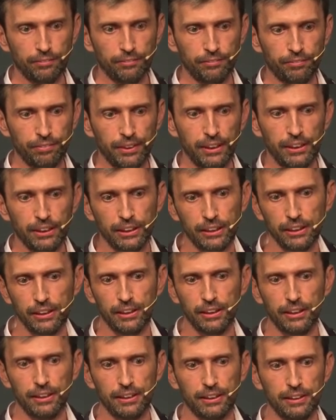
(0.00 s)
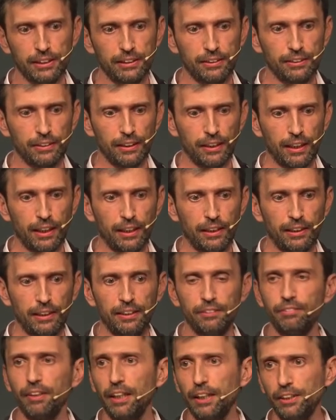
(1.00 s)
finishing this, I
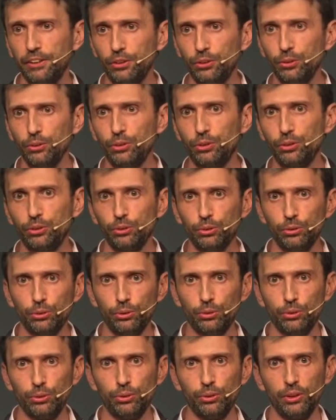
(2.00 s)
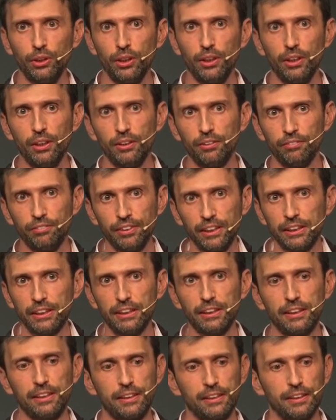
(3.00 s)
invite you to
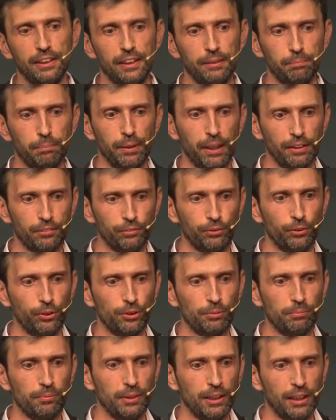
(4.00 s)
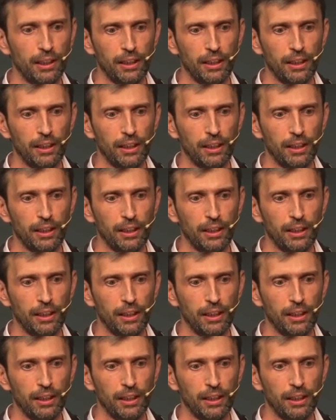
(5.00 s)
visit the platform